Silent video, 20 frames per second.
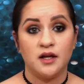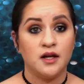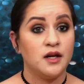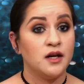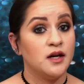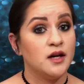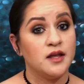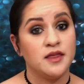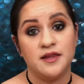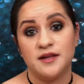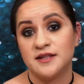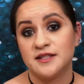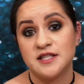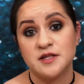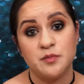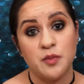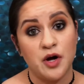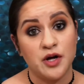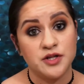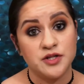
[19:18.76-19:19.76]
Nothing
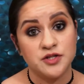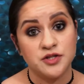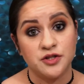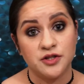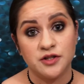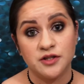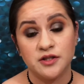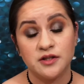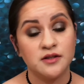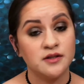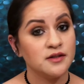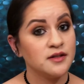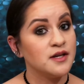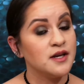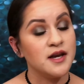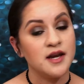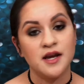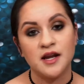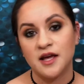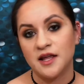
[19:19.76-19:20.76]
sponsored.
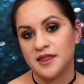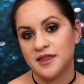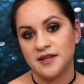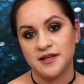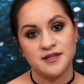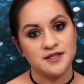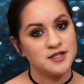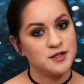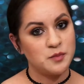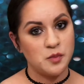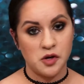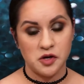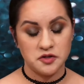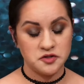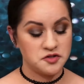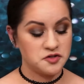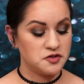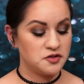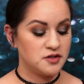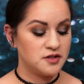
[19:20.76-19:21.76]
Nothing
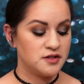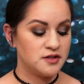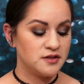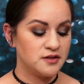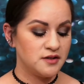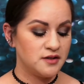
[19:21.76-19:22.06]
sponsored.